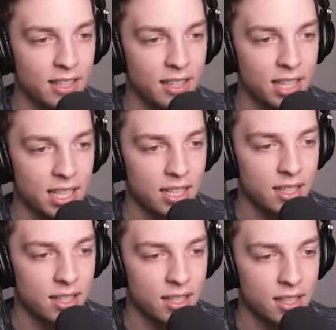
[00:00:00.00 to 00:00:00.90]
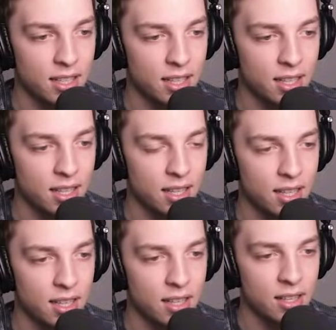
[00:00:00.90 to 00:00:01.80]
But you usually don't
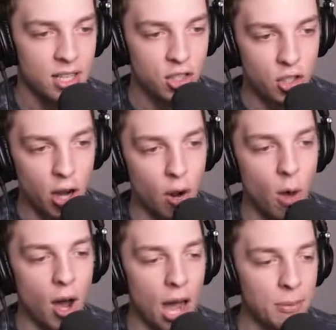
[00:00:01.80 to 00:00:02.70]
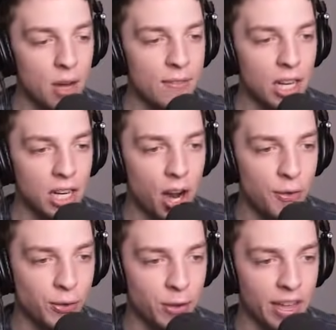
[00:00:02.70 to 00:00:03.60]
have a crowbar. You know what? I'm not even going to
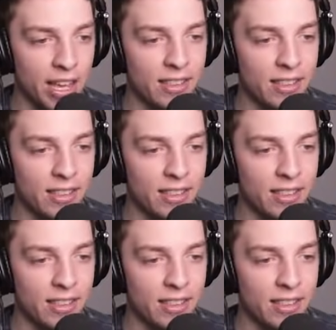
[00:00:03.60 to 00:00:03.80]
go oh. through this.